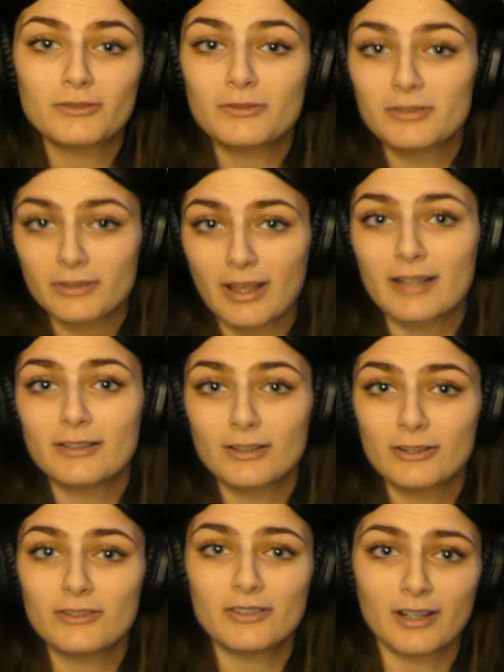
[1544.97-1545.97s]
So that's a
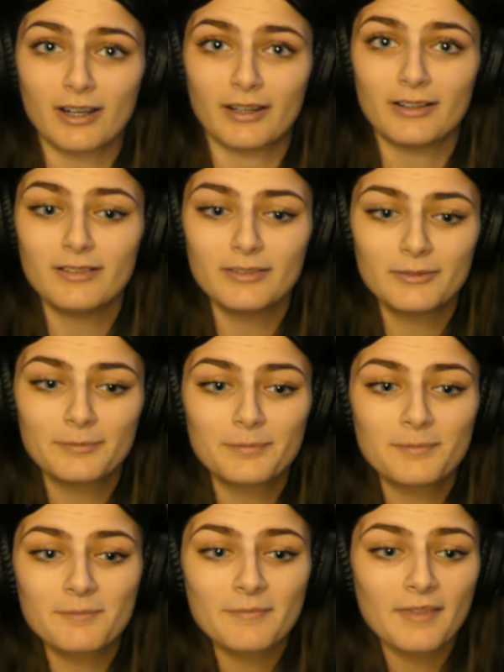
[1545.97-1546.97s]
good sign.
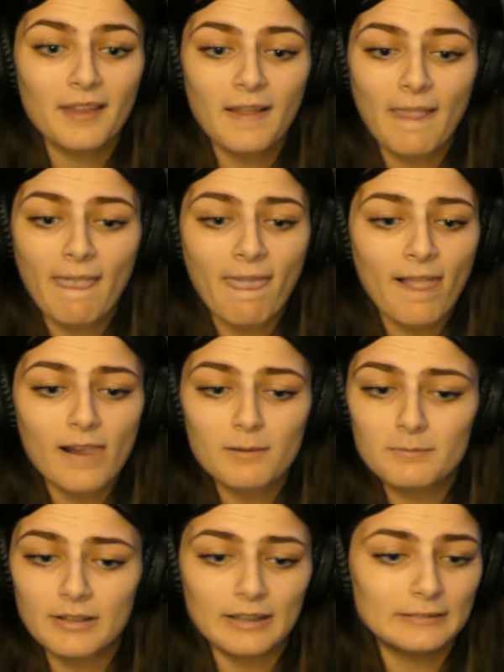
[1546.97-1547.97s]

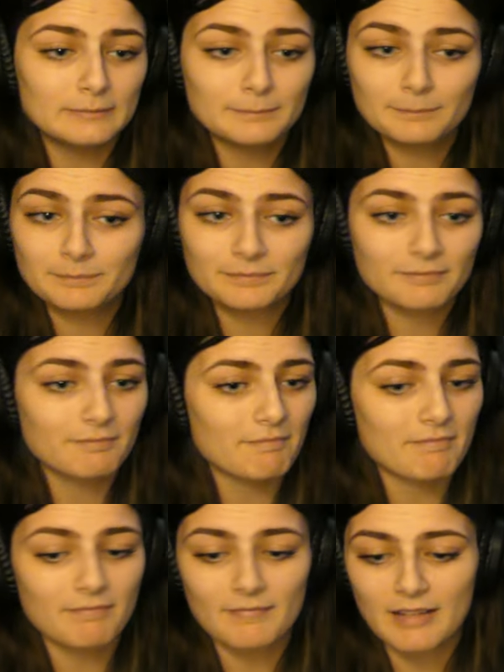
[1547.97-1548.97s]
But
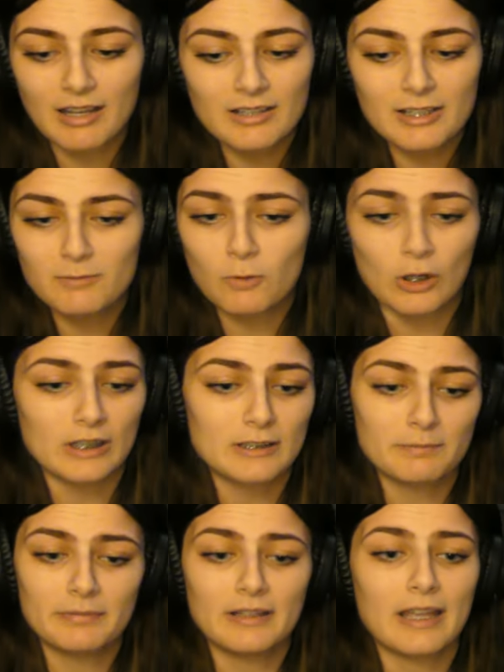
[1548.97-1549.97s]
I need more
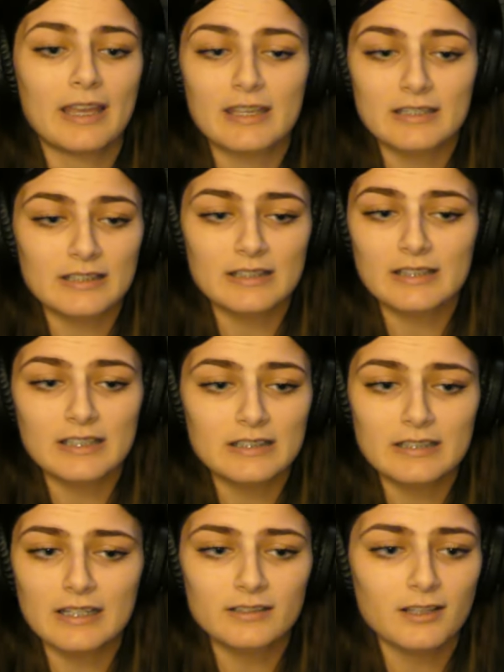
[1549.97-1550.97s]
explained in these
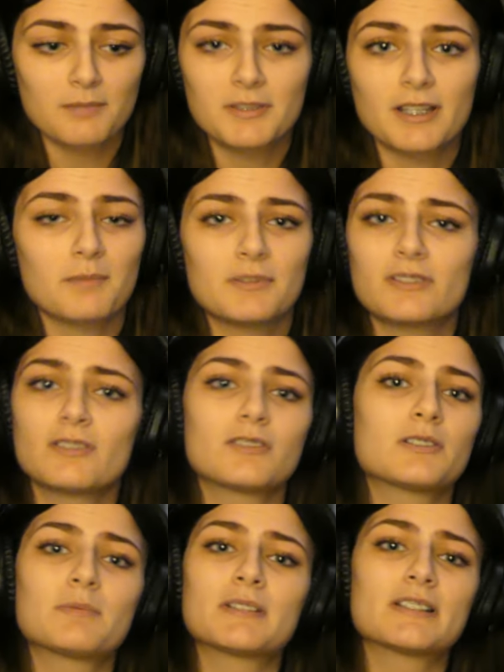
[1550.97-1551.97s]
next coming
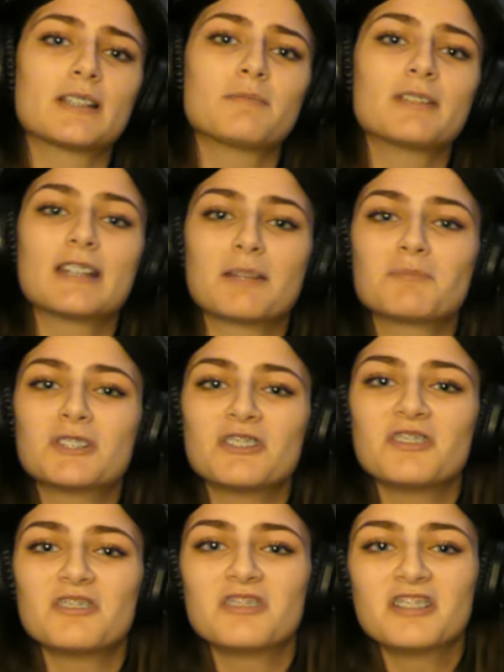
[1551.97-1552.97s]
episodes because I mean, I'm
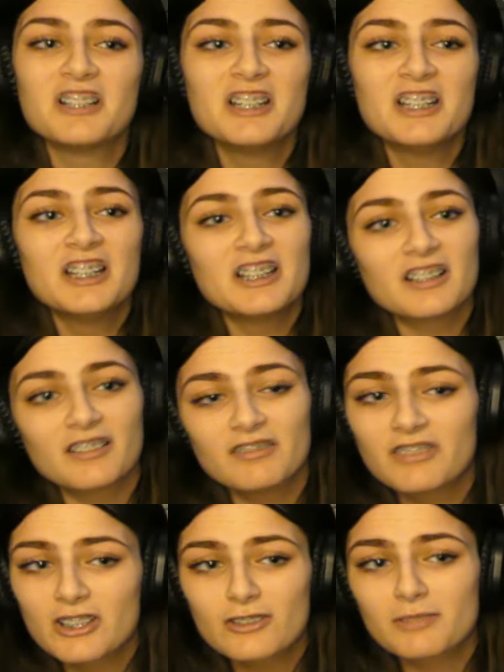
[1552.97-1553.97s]
still
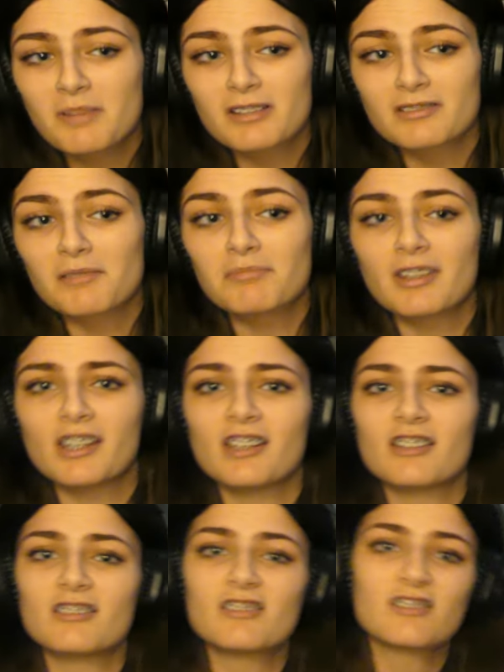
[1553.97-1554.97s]
confused about some
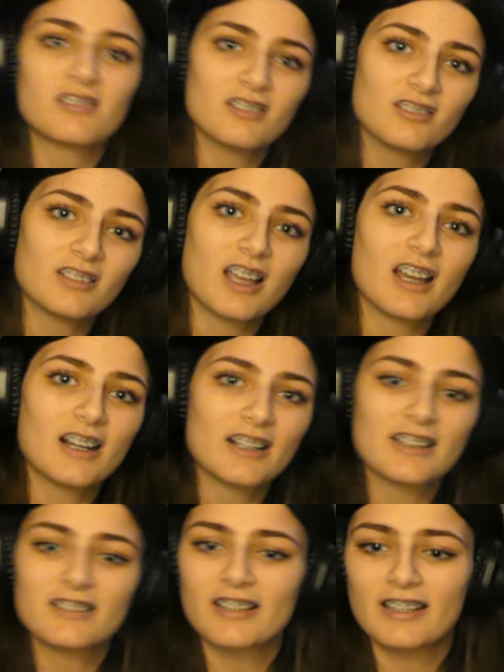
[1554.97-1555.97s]
things. Still not.
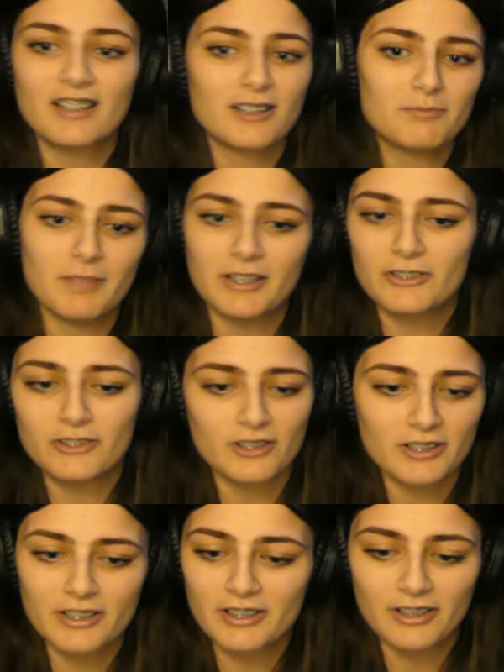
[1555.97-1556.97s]
It's like a
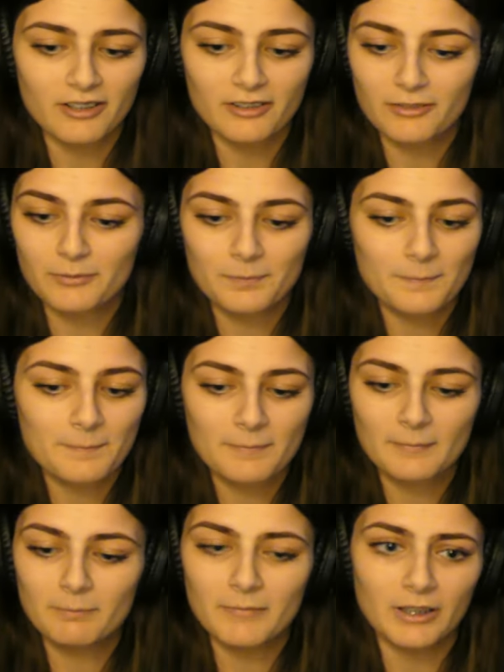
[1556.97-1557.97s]
mixture, you know?
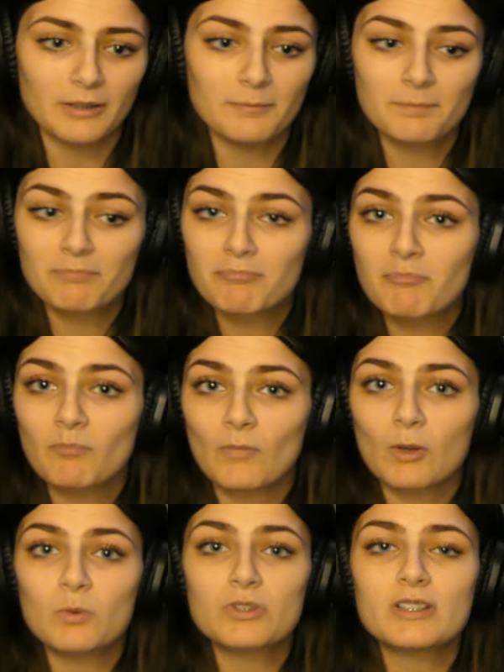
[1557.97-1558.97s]
But
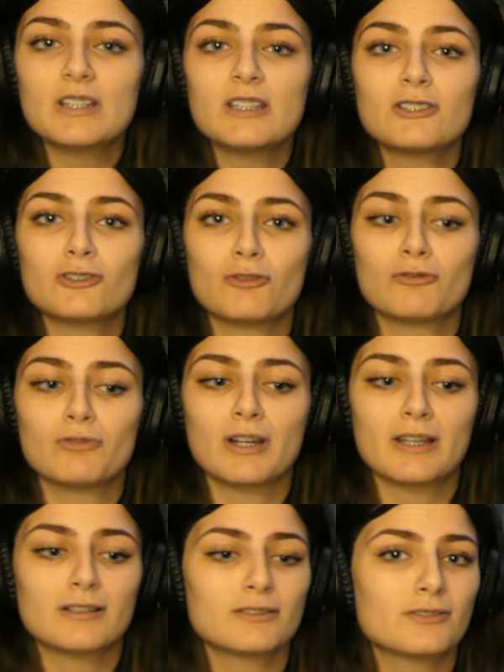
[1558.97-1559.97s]
we'll see. So I
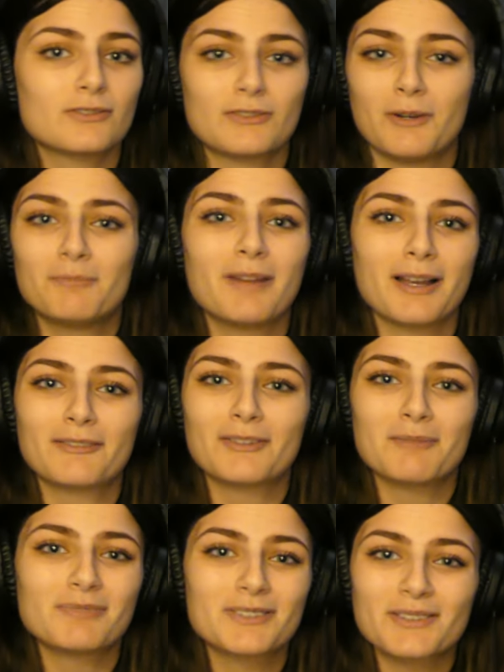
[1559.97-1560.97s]
guess come back for
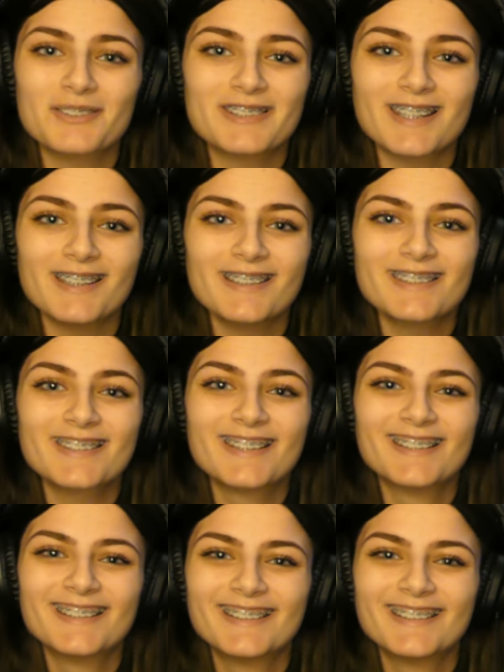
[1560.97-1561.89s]
episode 6.